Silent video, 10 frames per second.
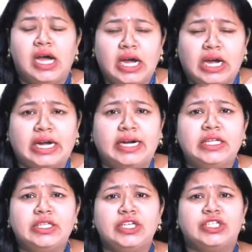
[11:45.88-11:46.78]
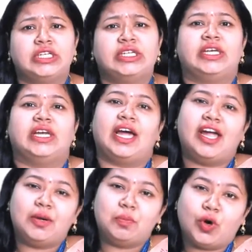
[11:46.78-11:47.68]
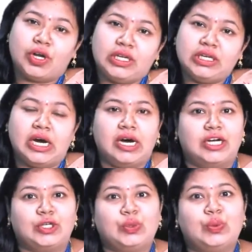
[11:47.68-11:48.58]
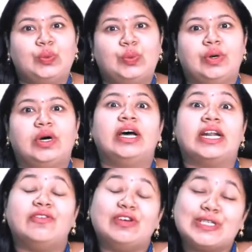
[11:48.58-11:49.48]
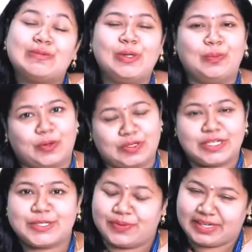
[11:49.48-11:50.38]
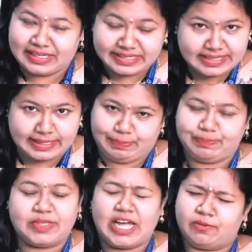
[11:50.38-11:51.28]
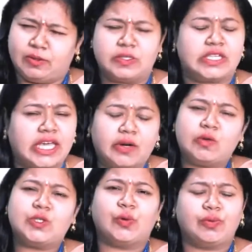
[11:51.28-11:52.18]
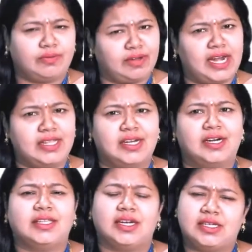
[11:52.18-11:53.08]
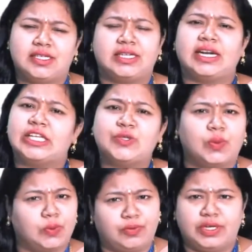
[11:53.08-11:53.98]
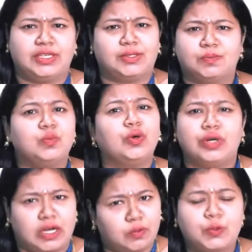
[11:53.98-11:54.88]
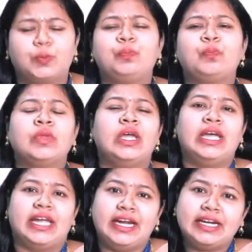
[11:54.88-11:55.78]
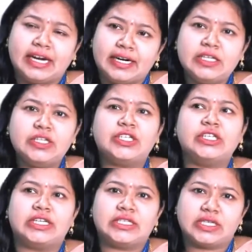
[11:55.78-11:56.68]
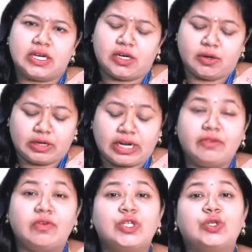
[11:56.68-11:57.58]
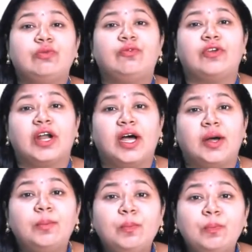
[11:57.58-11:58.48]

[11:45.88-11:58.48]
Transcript: Condensation and boiling are two reversible process, we can say. Of course, here also we find that there is a transfer of heat, no doubt. In condensation, it is a conversion from